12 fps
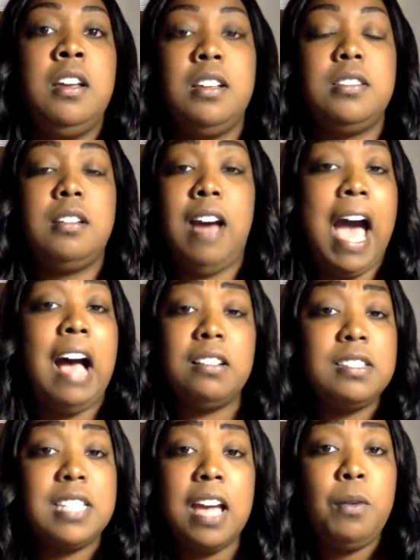So I'll
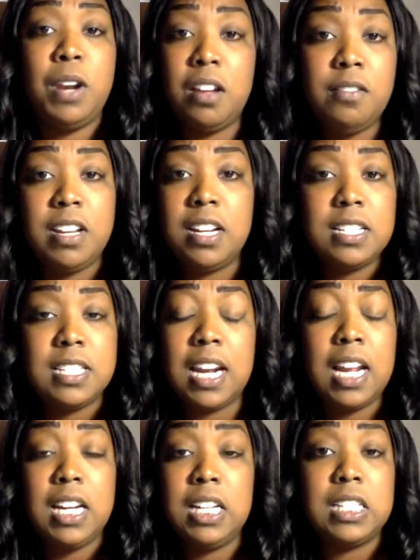say whatever it is that
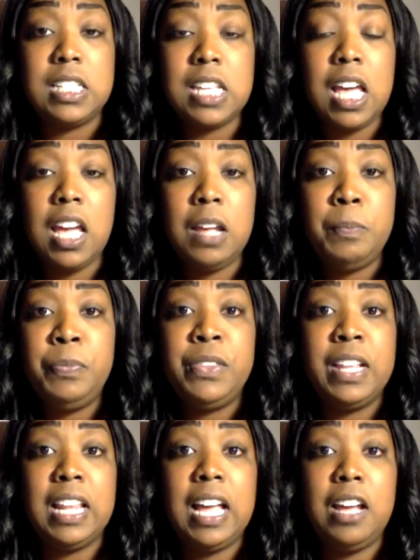I need to say.
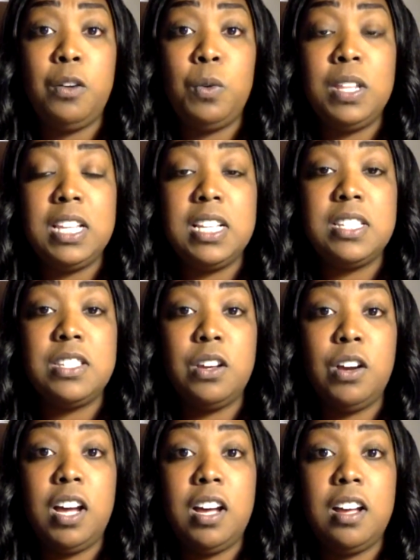Like when this,
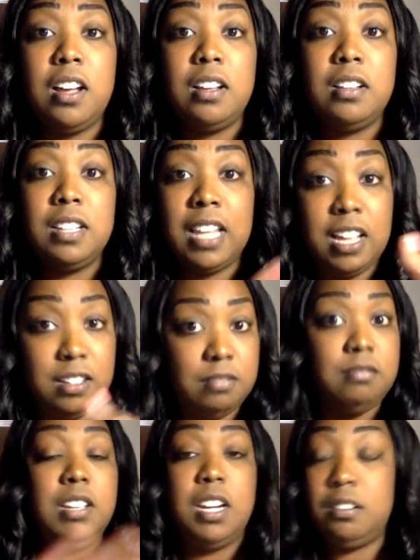
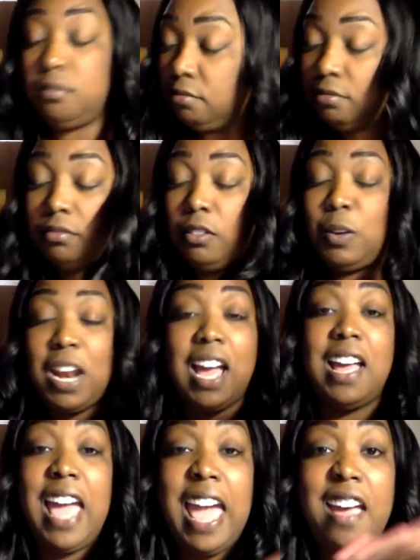when I
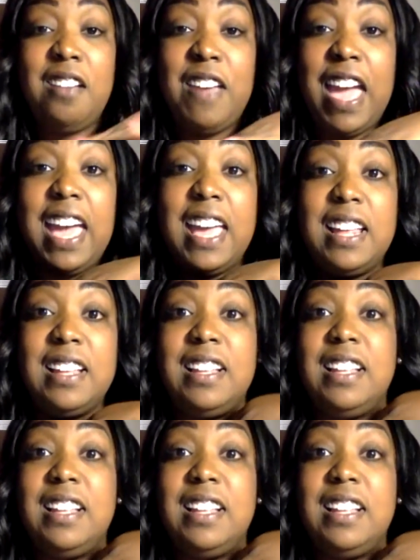have had,